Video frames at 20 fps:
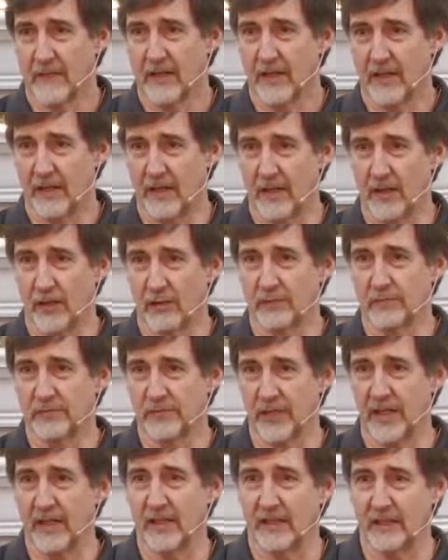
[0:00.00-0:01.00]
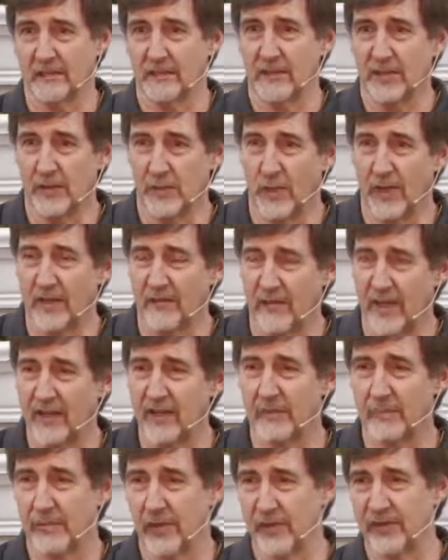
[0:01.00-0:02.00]
It's like you want to invite
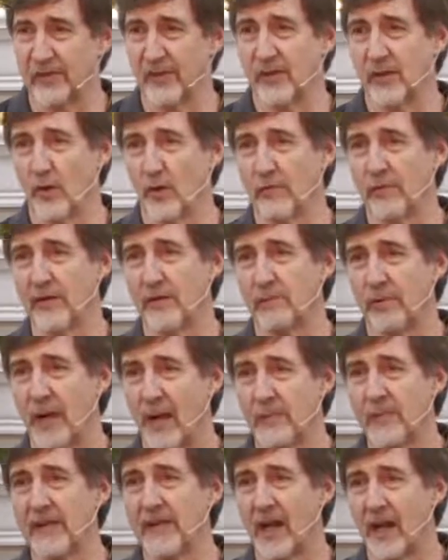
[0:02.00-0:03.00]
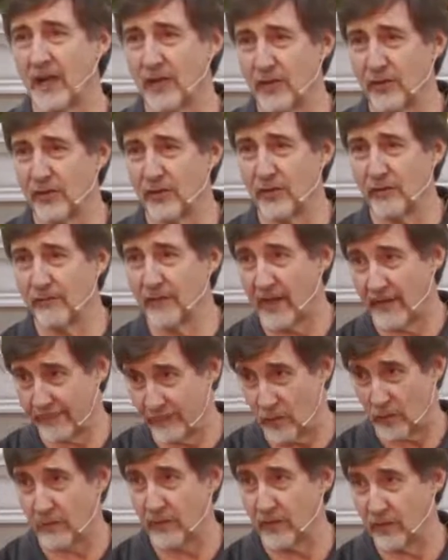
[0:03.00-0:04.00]
the president over, you're probably not going to serve
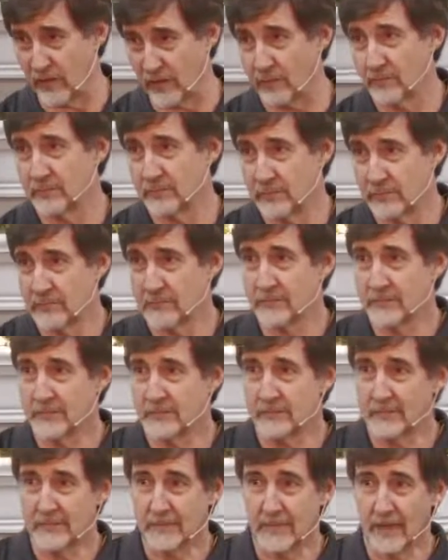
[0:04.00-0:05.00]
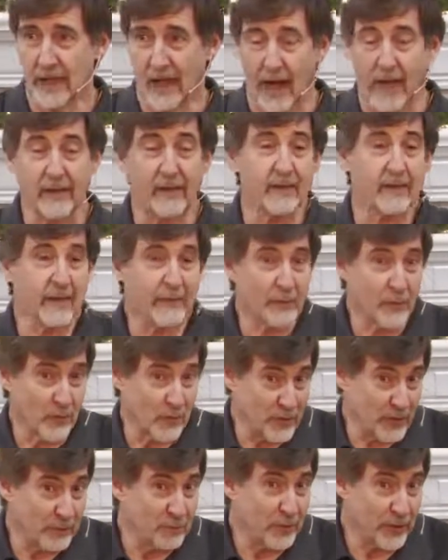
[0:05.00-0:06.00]
leftovers. I think
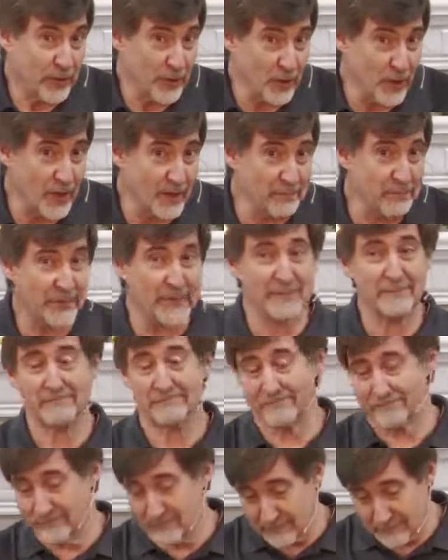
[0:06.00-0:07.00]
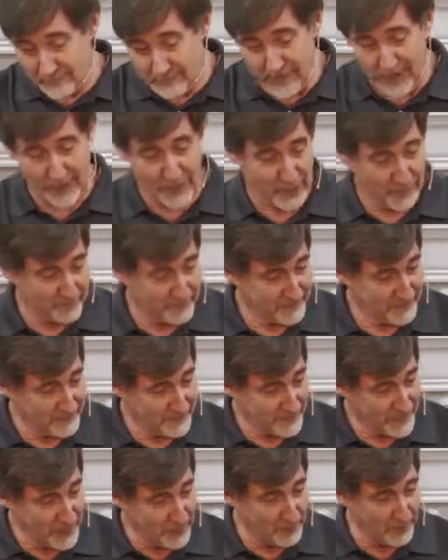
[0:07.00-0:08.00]
leftovers are pretty good, but,
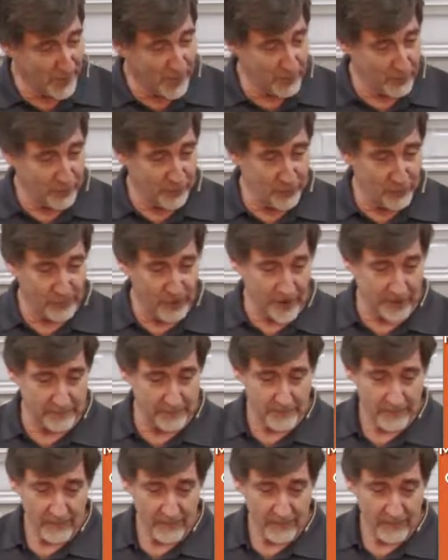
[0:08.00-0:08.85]
you probably won't do that.